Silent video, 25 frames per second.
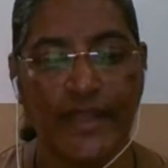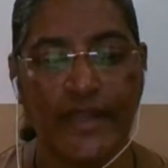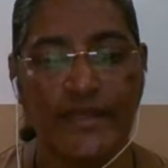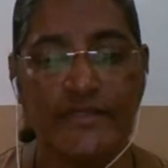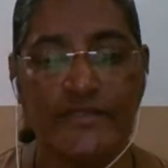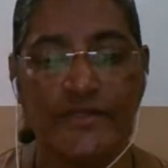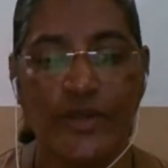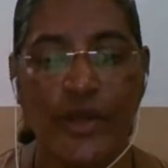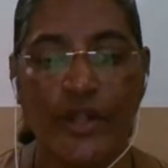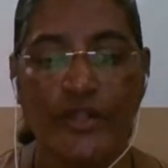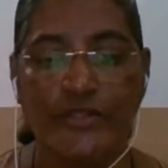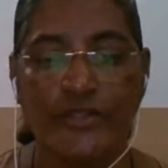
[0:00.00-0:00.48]
It
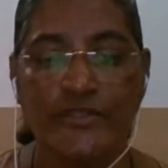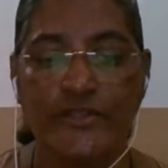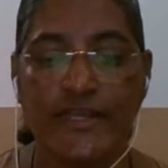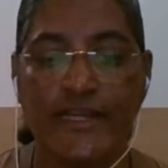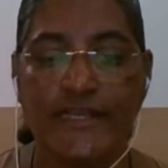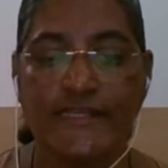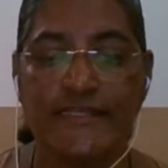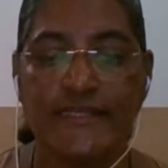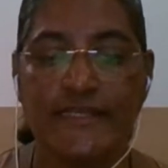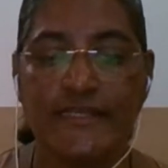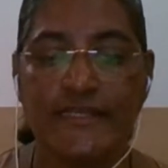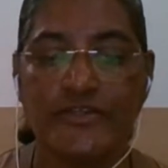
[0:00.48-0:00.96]
is all too
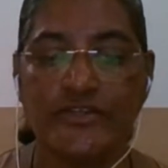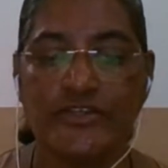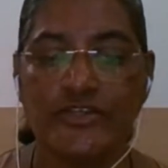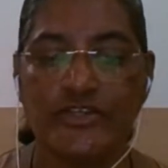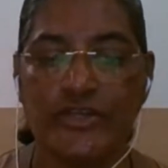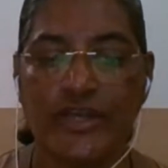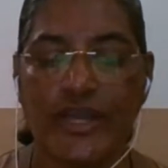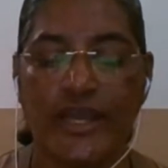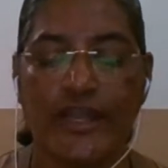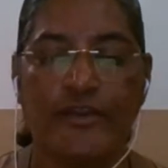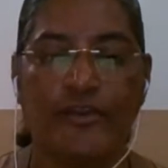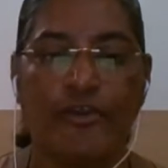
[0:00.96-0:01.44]
easy to
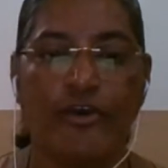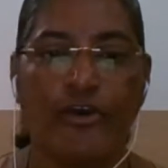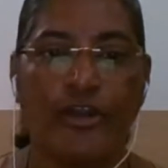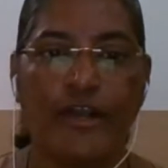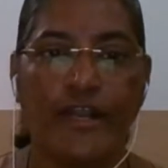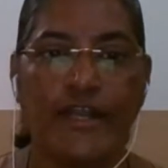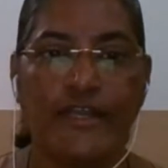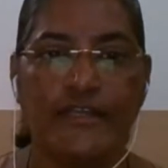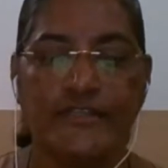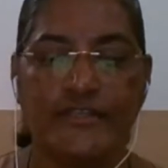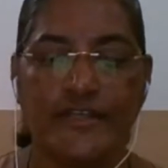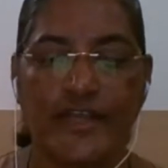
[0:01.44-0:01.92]
share
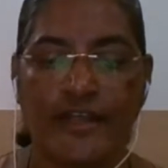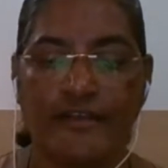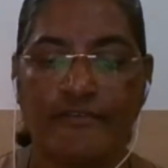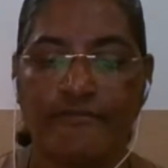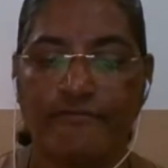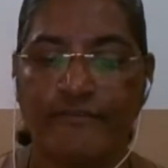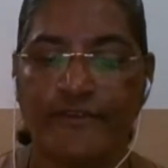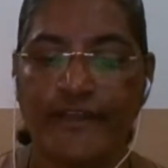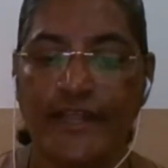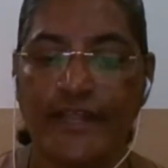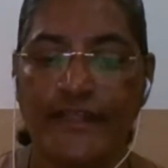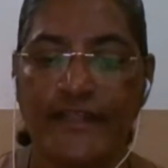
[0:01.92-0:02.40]
knowledge
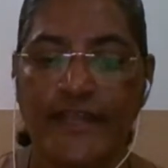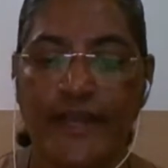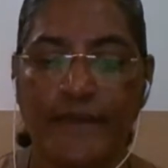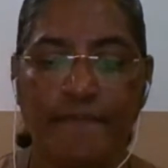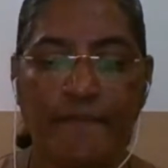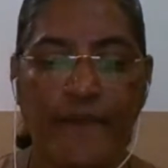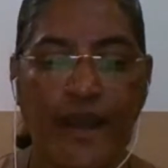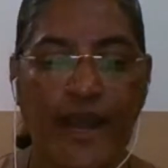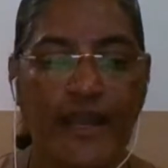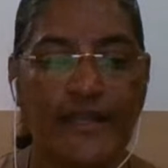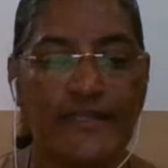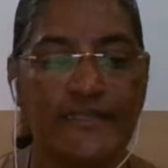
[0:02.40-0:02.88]
and fill their
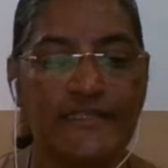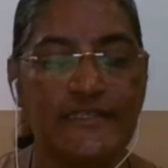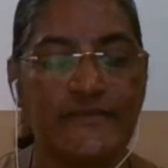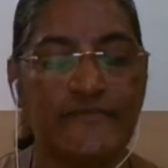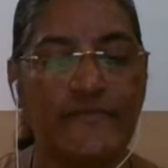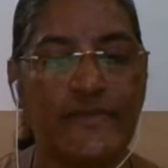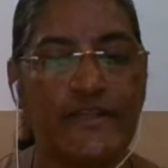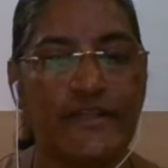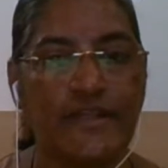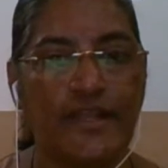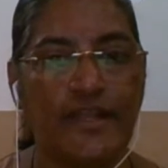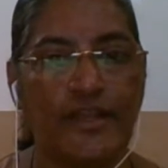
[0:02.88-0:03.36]
minds
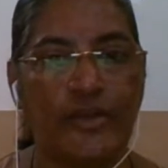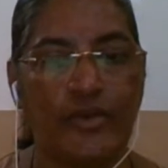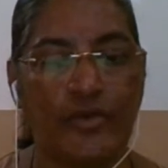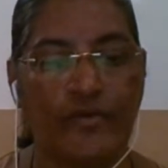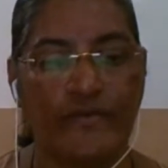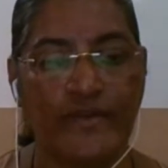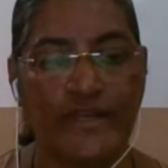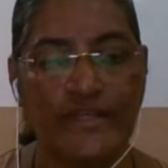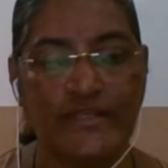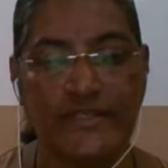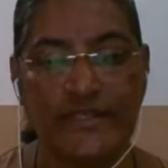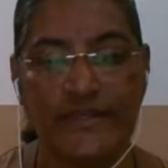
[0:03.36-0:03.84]
with
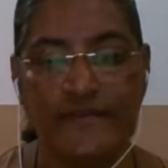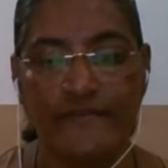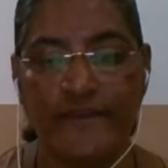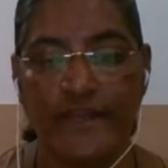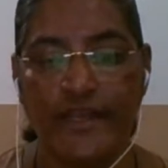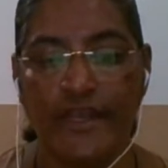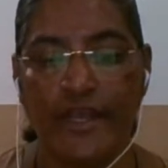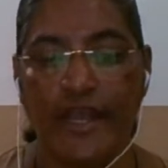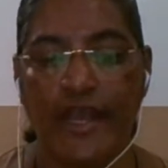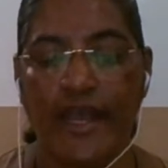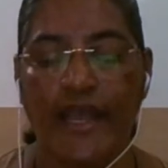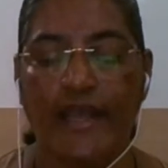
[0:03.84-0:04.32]
innovative
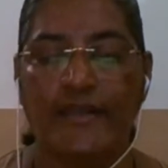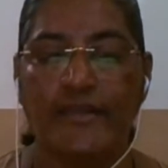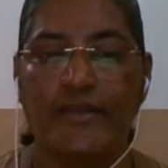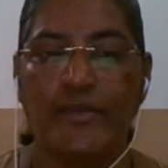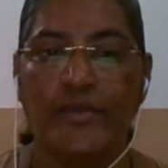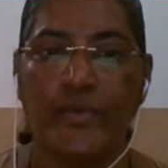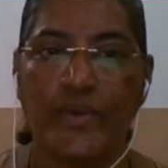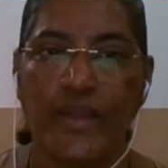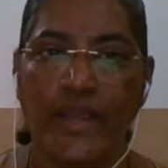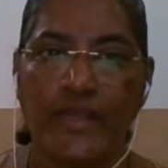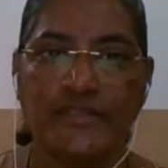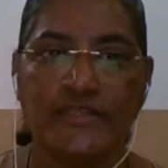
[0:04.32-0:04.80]

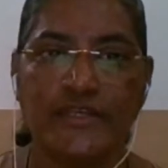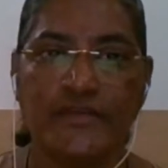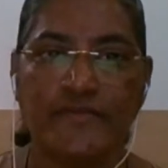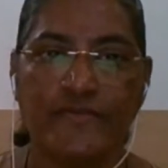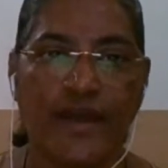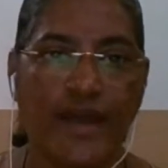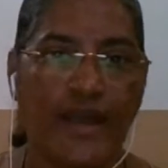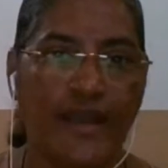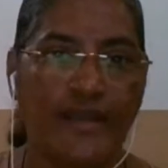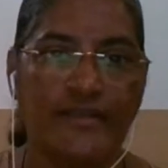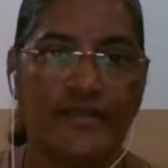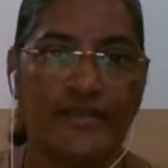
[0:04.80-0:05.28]
and creative
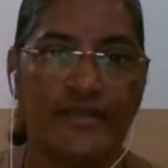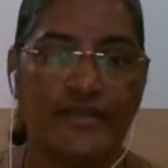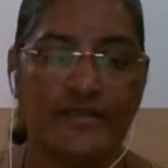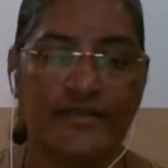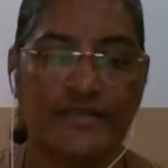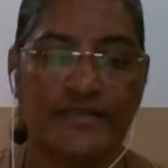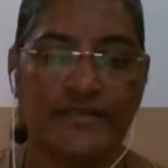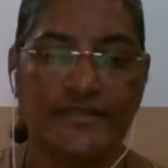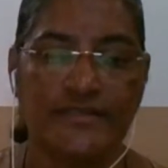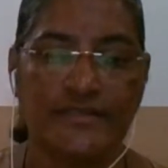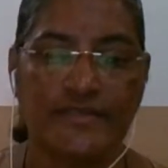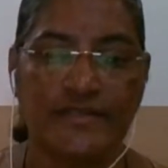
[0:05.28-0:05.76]

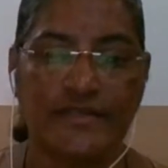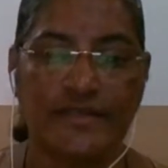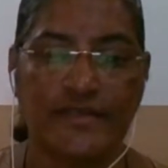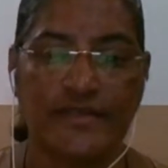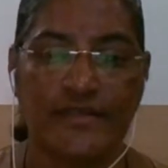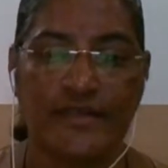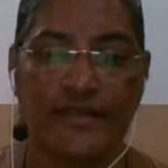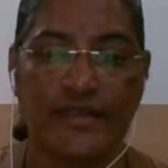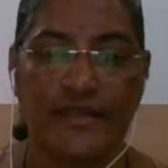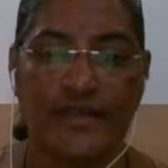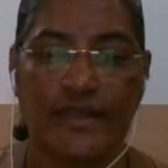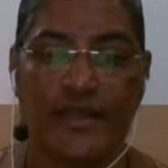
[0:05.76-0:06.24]
ideas.
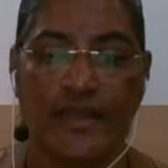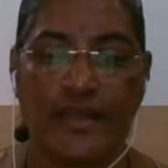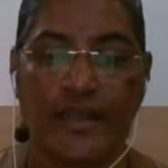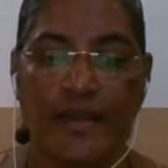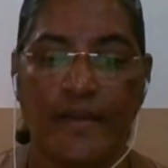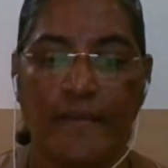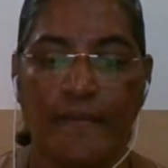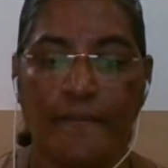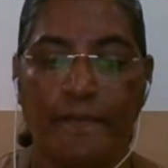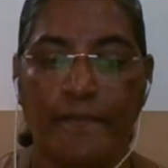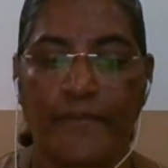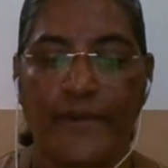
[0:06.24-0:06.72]

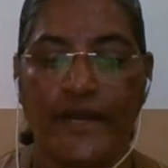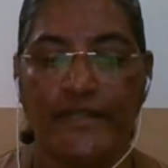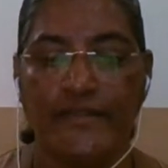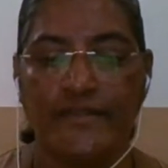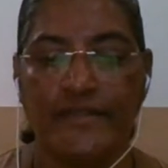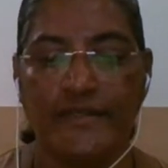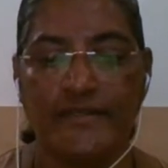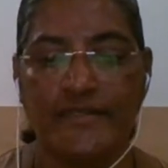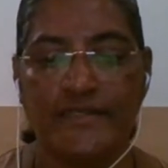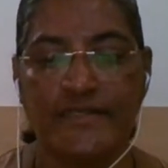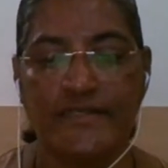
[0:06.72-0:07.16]
But the